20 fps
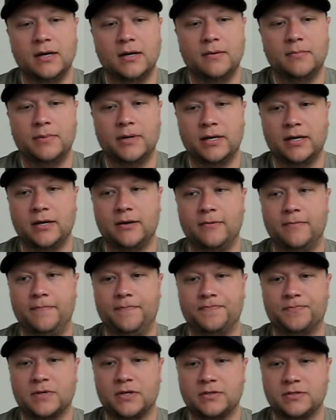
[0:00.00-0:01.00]
But
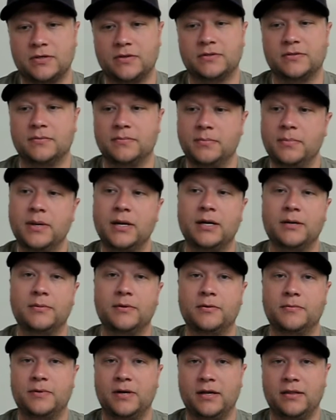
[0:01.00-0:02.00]
so it's a
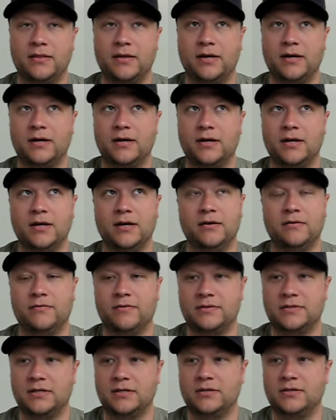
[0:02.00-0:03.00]
minimum right there of,
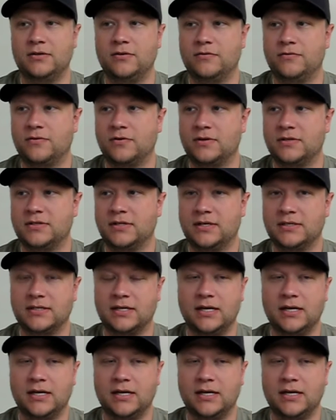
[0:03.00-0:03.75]
let's see, 2, 4, 6,